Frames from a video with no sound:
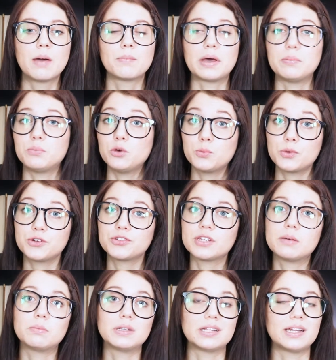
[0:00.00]
by boomers
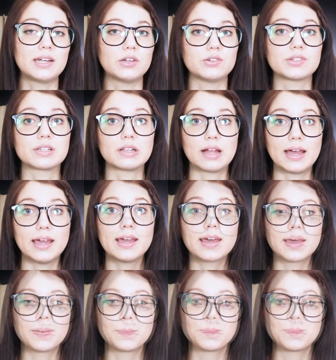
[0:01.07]
and millennials alike.